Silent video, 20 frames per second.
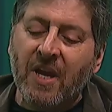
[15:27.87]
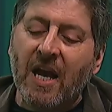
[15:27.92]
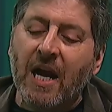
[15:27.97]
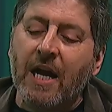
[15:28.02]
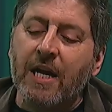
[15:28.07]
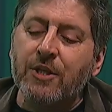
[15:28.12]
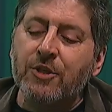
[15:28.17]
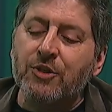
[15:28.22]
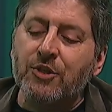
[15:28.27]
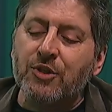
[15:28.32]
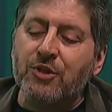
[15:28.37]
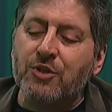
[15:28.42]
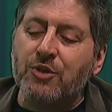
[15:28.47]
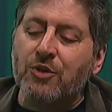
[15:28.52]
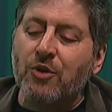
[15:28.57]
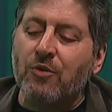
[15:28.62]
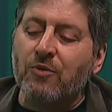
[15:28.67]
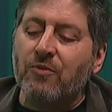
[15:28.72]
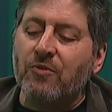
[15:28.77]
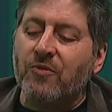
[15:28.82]
I just
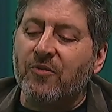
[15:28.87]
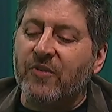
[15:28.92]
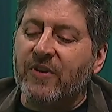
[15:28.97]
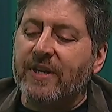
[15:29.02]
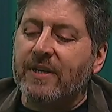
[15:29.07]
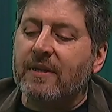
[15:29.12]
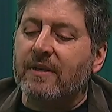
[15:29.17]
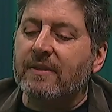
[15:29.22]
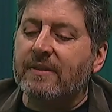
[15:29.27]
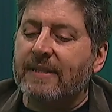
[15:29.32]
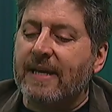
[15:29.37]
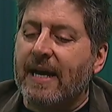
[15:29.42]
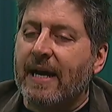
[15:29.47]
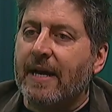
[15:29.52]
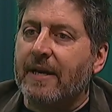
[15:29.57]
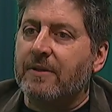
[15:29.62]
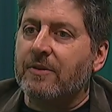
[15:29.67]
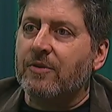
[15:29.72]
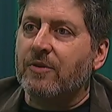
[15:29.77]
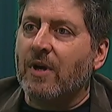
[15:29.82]
don't feel
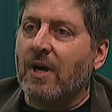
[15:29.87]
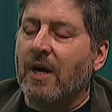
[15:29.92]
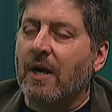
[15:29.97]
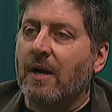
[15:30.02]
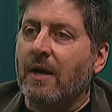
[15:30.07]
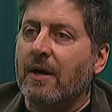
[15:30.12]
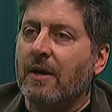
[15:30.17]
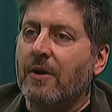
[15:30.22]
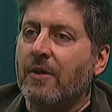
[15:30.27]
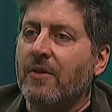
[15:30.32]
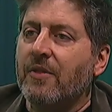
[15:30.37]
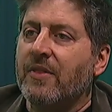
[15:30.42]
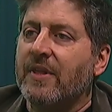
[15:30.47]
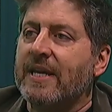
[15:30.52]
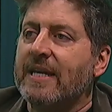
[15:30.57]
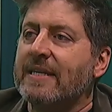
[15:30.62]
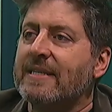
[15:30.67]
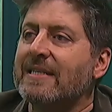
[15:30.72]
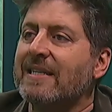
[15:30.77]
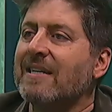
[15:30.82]
that
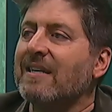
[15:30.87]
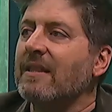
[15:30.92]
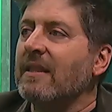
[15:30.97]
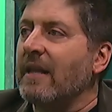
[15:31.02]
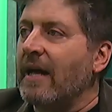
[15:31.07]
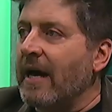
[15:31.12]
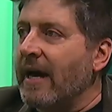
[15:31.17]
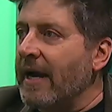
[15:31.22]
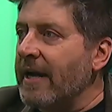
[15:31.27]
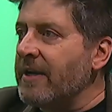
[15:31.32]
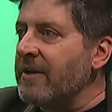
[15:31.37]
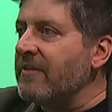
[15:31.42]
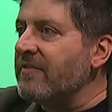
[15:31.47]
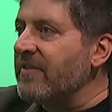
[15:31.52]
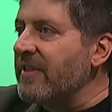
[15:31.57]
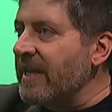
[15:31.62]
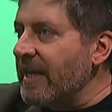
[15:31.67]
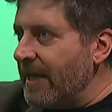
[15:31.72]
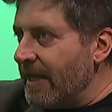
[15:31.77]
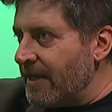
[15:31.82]
the decline of
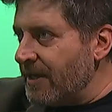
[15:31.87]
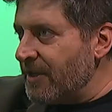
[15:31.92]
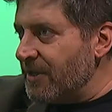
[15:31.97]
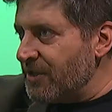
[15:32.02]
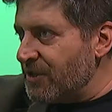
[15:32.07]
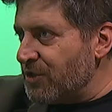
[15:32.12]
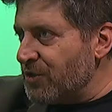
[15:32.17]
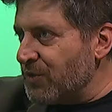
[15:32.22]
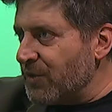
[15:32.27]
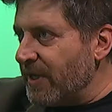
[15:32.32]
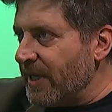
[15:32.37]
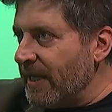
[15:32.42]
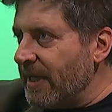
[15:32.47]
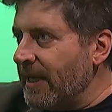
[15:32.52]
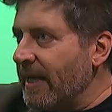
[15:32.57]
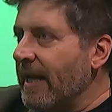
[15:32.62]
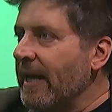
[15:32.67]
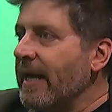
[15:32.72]
the industry